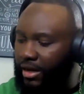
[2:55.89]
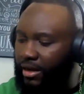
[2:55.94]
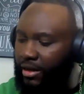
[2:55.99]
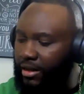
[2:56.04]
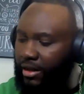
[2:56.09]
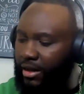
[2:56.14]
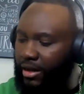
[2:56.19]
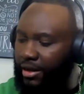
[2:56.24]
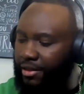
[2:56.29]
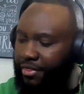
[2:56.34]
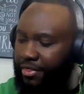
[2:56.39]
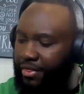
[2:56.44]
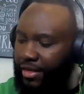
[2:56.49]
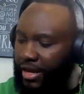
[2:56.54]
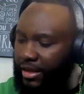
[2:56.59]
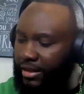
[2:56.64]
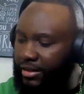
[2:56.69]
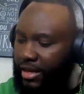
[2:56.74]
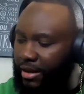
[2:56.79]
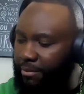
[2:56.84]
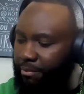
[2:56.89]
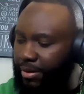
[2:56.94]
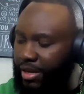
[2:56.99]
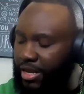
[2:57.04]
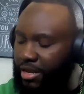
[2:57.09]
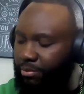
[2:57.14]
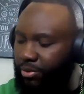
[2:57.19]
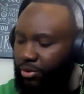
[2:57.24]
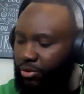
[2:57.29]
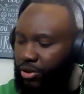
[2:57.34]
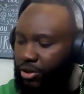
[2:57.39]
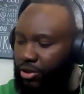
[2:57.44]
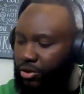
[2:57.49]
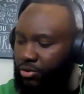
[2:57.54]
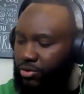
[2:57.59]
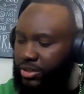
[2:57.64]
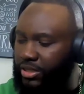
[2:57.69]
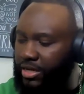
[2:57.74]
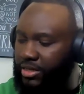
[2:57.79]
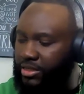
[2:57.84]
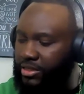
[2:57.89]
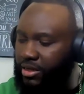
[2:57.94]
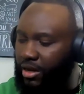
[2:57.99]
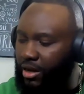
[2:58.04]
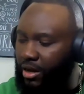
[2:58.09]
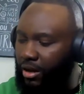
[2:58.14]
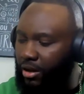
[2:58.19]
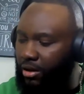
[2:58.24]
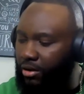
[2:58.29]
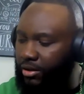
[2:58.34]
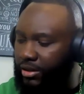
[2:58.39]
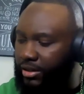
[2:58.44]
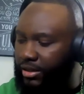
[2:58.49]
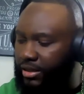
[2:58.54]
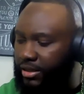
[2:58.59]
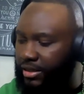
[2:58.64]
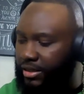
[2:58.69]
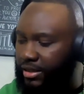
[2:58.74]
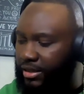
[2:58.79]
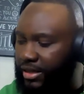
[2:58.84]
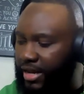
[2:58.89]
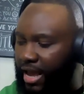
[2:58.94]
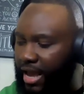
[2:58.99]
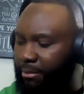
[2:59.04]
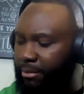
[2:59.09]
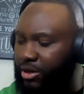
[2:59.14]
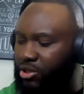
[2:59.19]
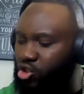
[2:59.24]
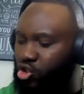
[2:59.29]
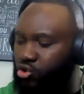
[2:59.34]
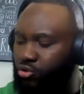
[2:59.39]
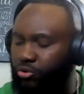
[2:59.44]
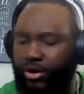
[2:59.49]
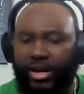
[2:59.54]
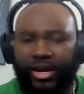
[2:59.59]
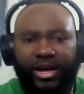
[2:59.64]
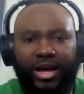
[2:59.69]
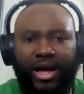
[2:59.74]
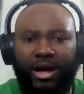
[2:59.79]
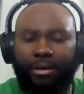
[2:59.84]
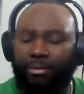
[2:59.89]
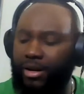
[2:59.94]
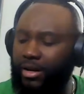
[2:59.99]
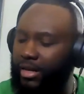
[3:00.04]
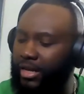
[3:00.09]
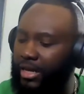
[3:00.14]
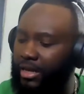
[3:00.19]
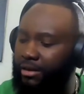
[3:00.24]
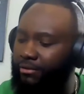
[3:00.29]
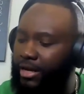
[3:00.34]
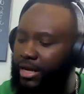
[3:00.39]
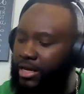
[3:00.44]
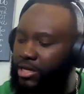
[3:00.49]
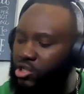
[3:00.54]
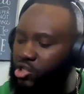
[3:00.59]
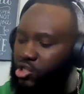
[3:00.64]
a, a thing that people use it's called gematria i believe